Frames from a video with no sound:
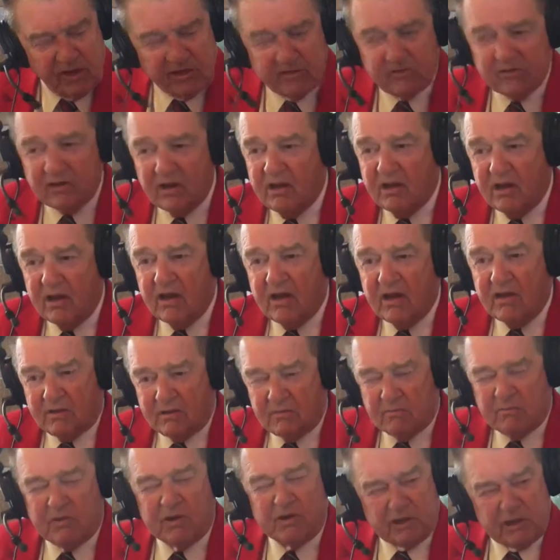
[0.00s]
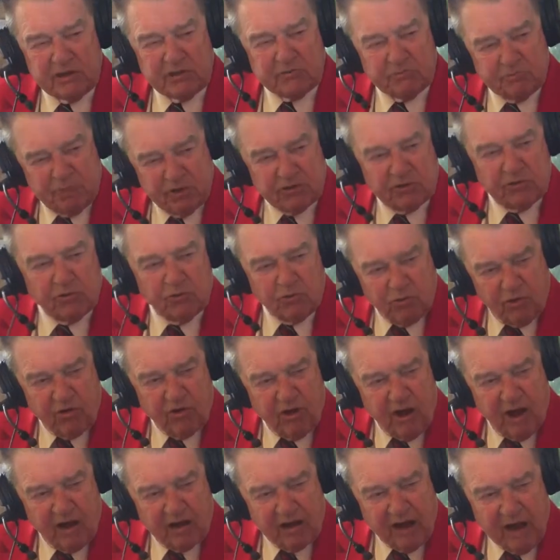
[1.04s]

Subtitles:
this, but just put the word out.